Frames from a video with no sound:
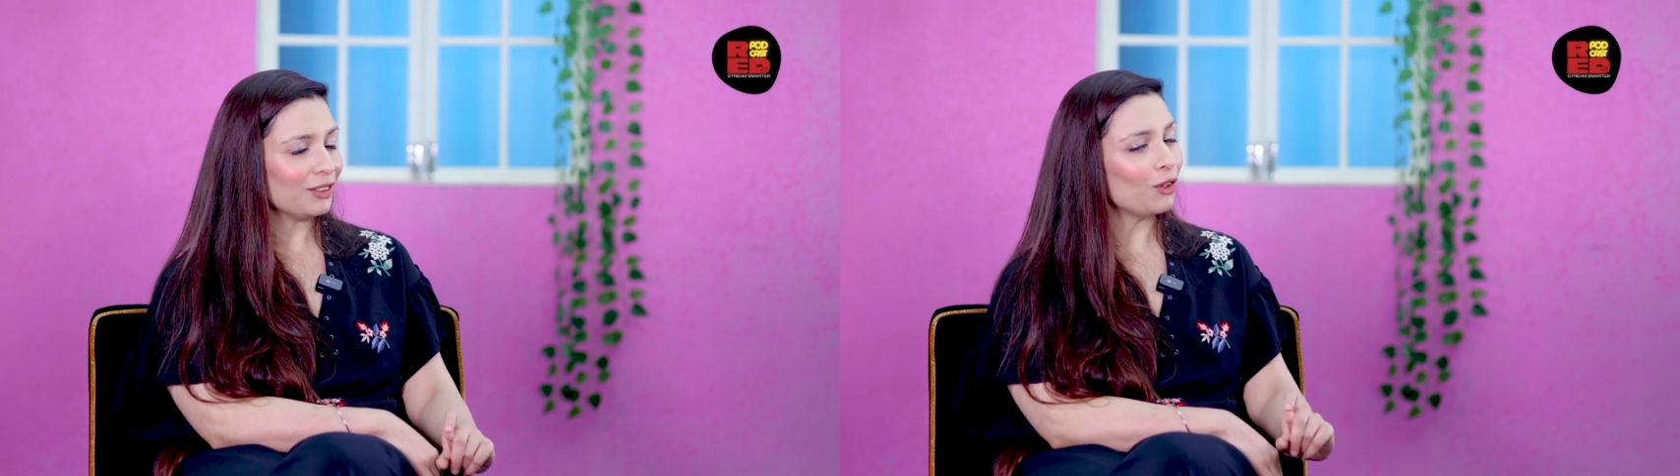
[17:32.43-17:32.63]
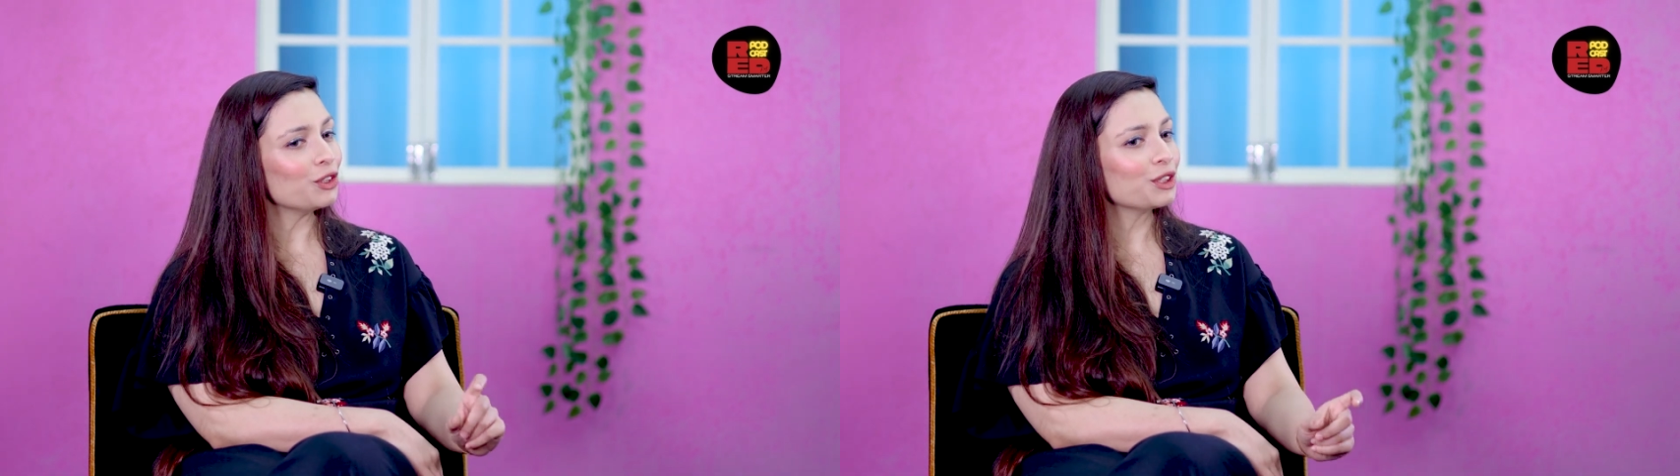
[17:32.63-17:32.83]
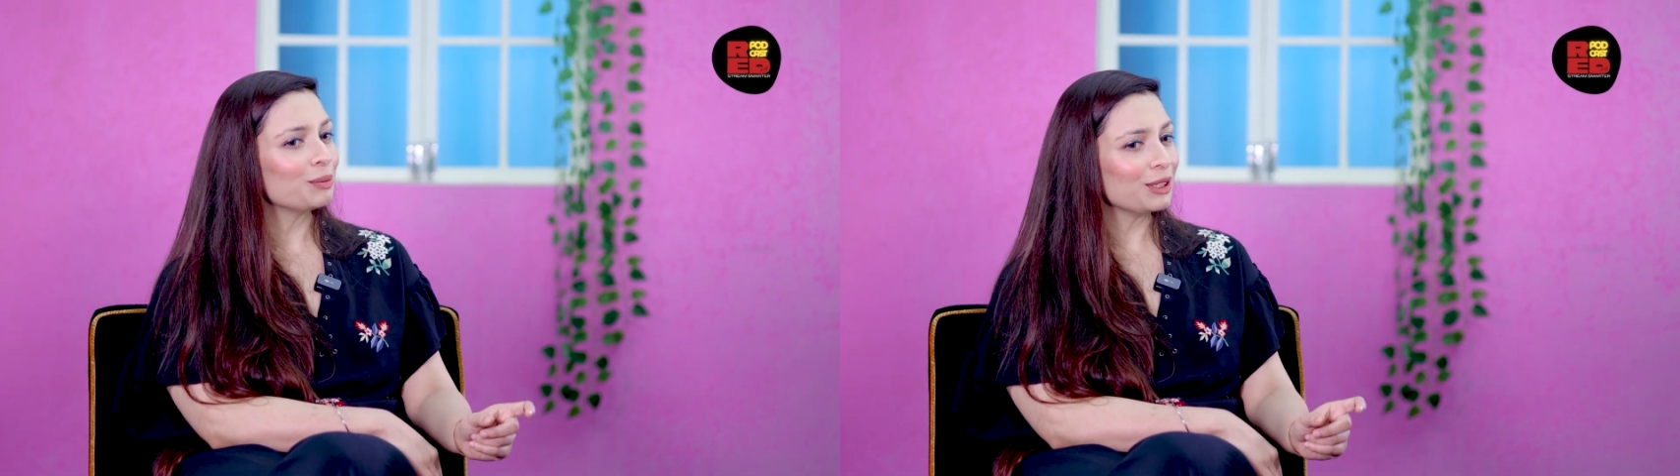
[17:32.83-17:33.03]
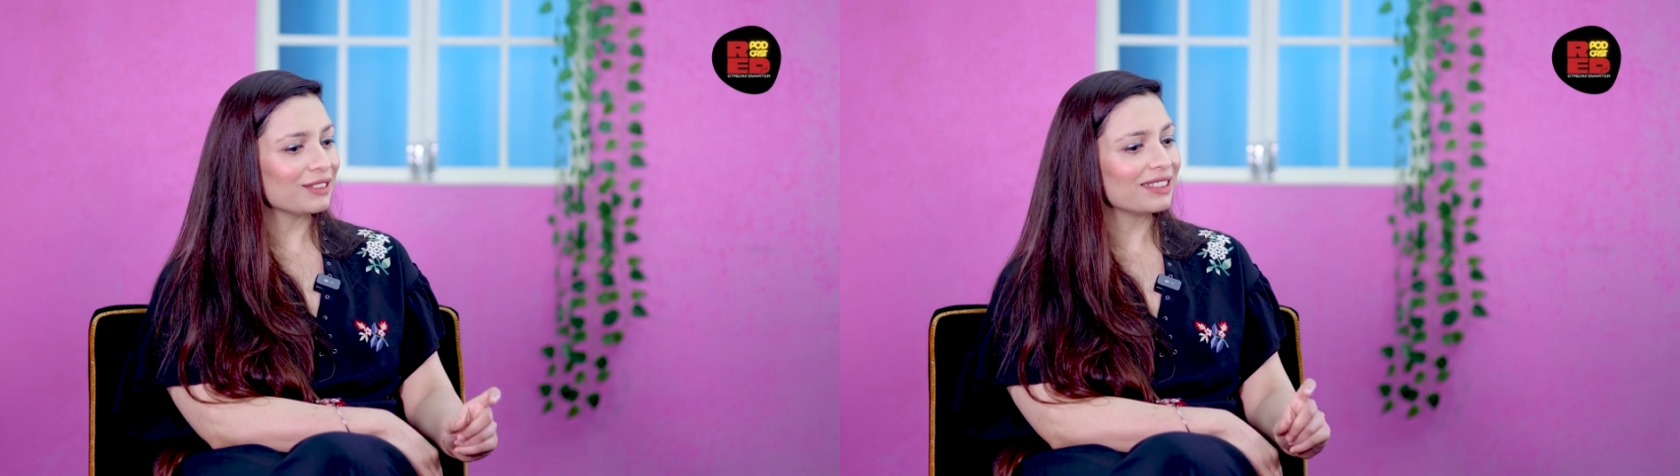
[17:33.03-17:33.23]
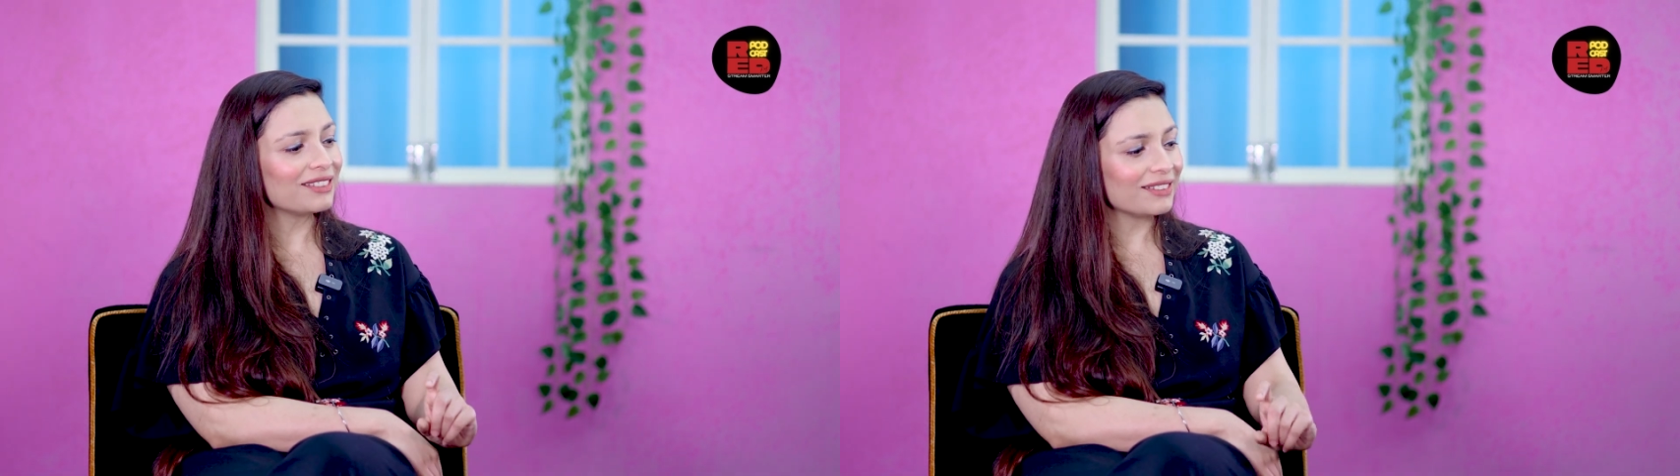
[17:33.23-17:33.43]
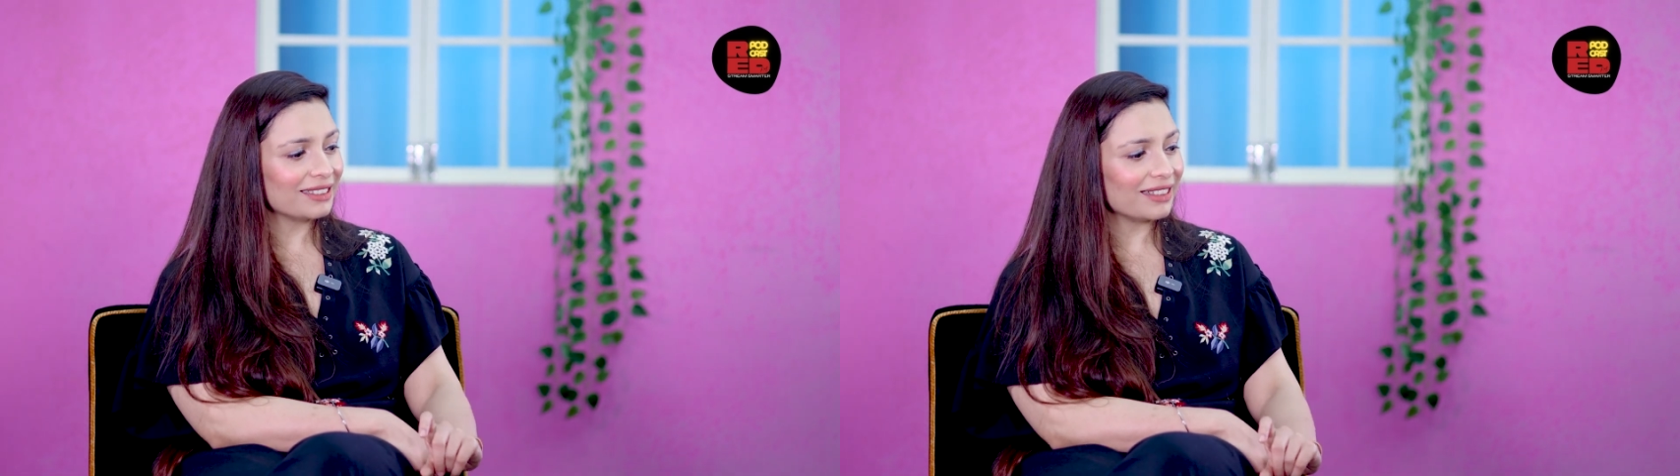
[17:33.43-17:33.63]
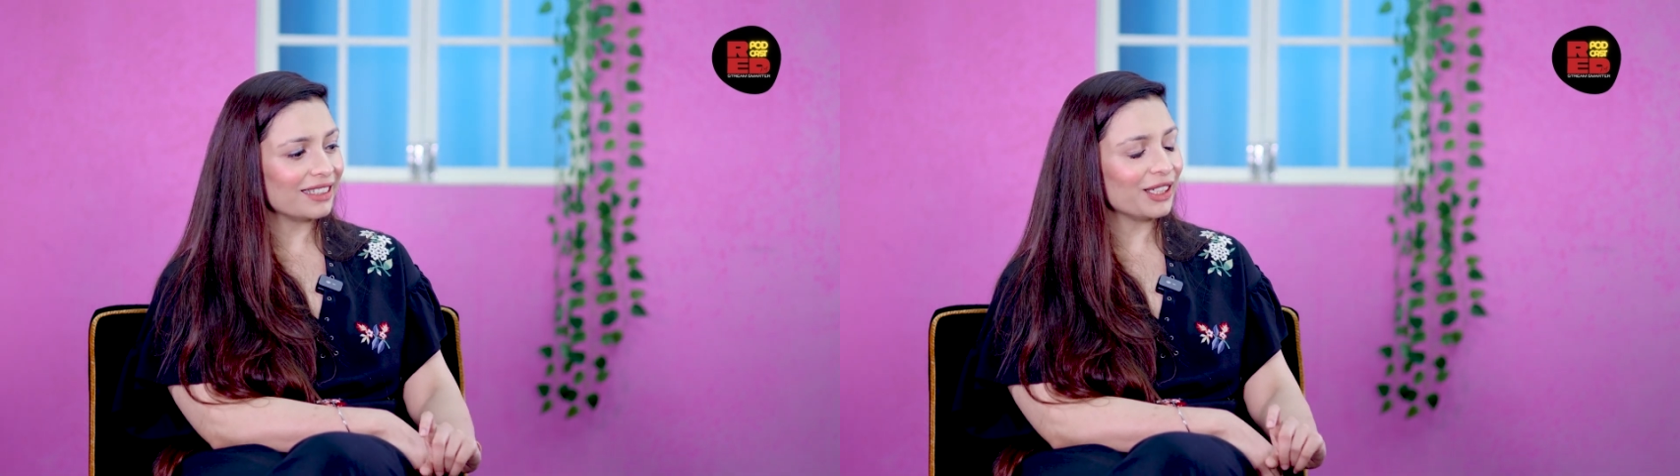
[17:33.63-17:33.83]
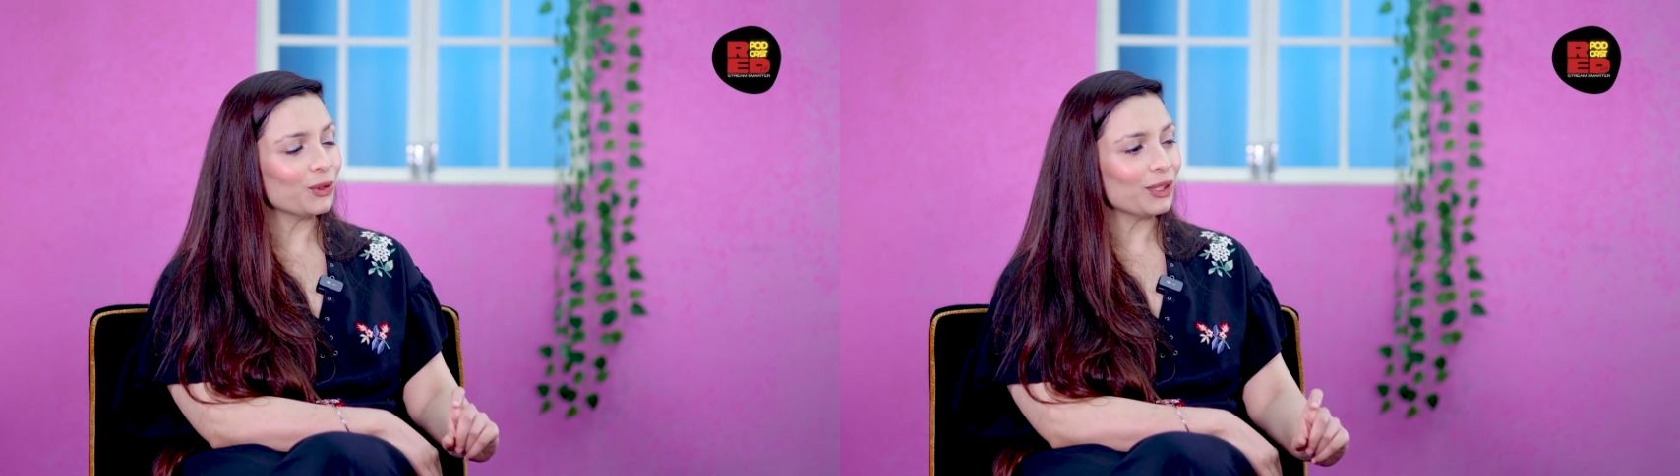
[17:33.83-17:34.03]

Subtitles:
not just because it's restricting